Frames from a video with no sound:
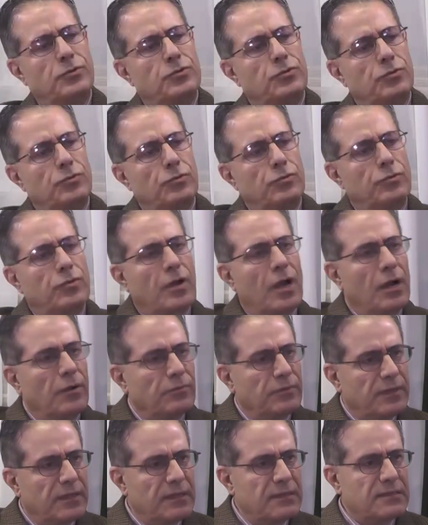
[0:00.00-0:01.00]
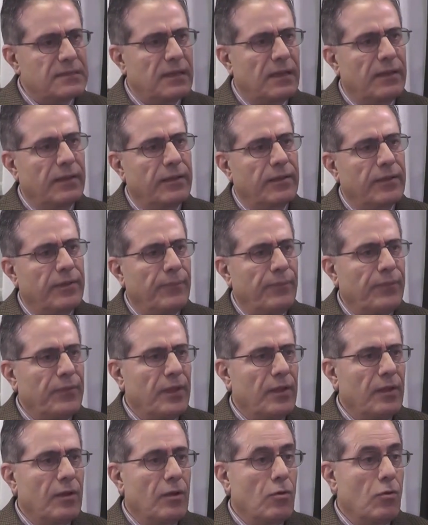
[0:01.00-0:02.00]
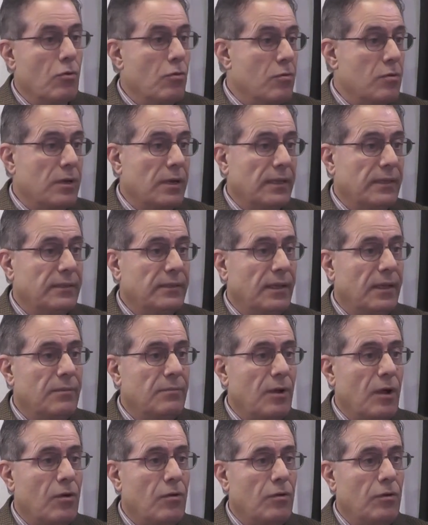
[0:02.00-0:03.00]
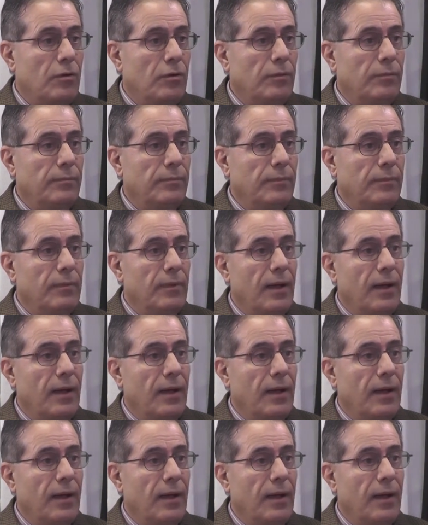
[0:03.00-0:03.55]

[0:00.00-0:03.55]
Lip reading: to counties like Oakland and Macomb.